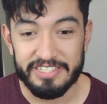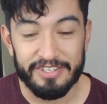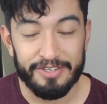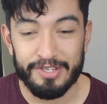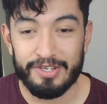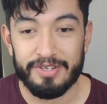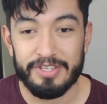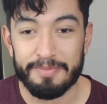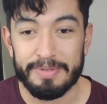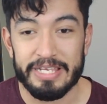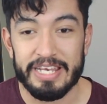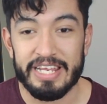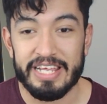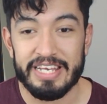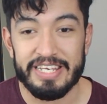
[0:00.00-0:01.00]
although in the
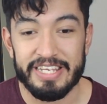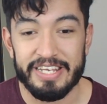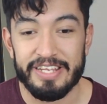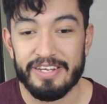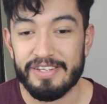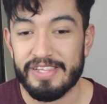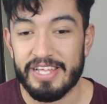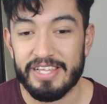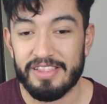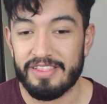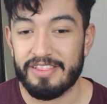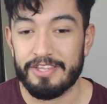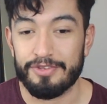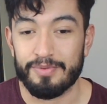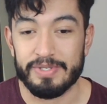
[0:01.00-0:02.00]
beginning I did hear that
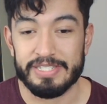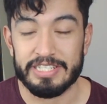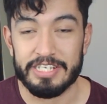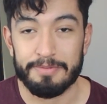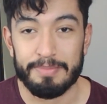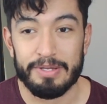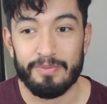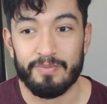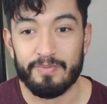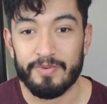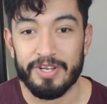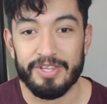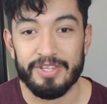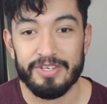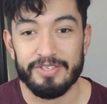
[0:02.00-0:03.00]
this wasn't going to be
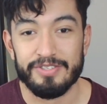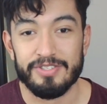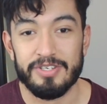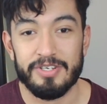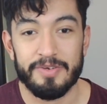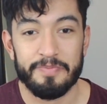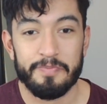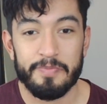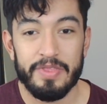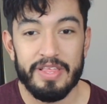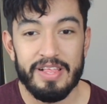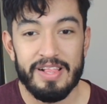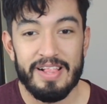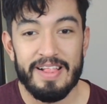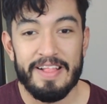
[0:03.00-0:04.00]
one of those, so
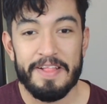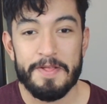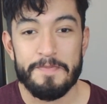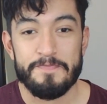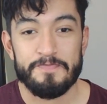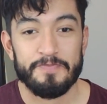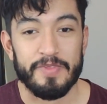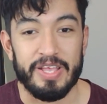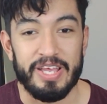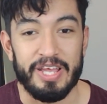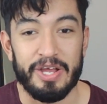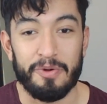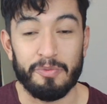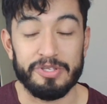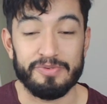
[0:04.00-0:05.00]

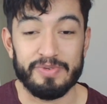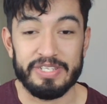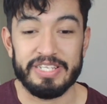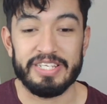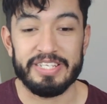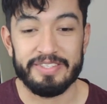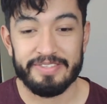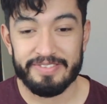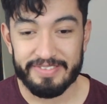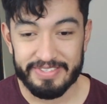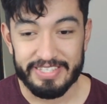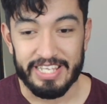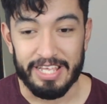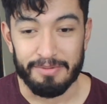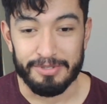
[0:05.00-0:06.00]
wasn't really
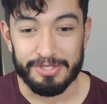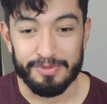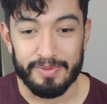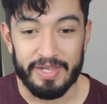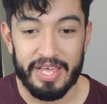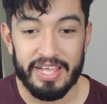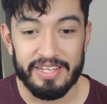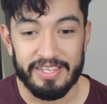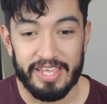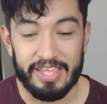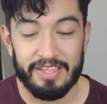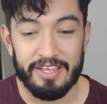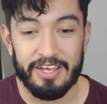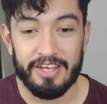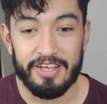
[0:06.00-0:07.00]
able to relate
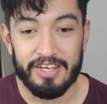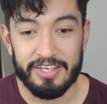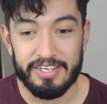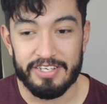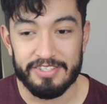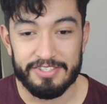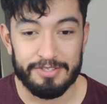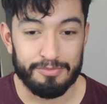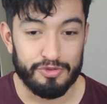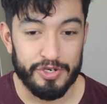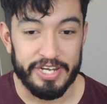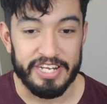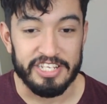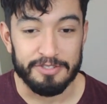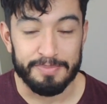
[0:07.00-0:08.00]
uh, some
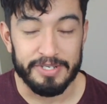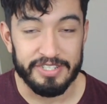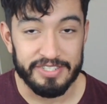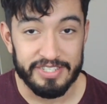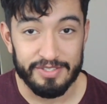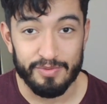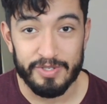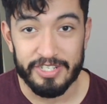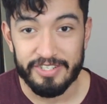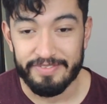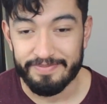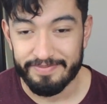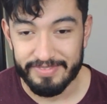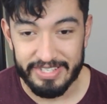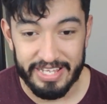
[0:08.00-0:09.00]
training experience as well
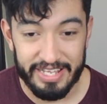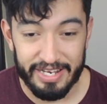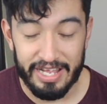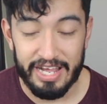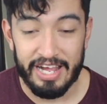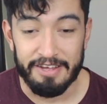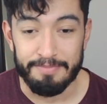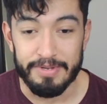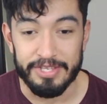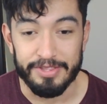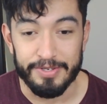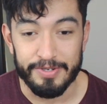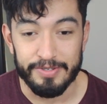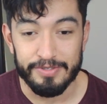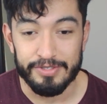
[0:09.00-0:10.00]
that I've been
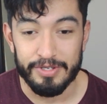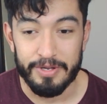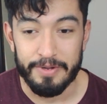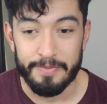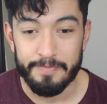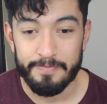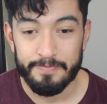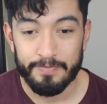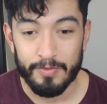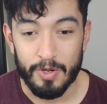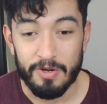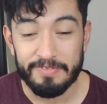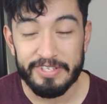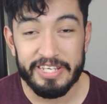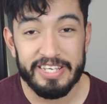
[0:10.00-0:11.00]
through. So
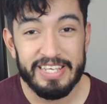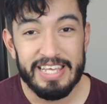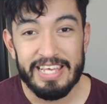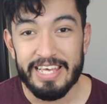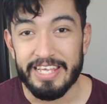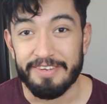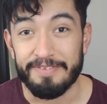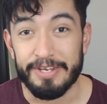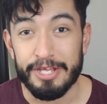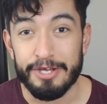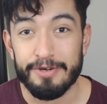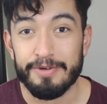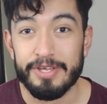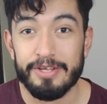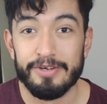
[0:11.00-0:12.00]
hopefully in the
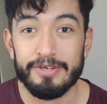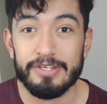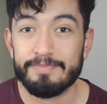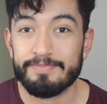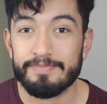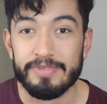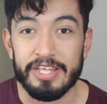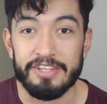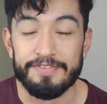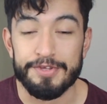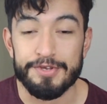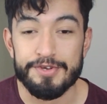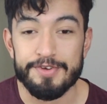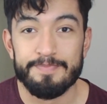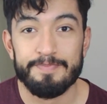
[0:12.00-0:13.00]
video here in the
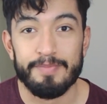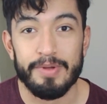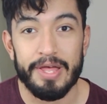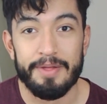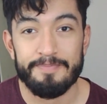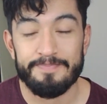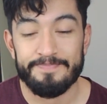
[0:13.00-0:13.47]
future, but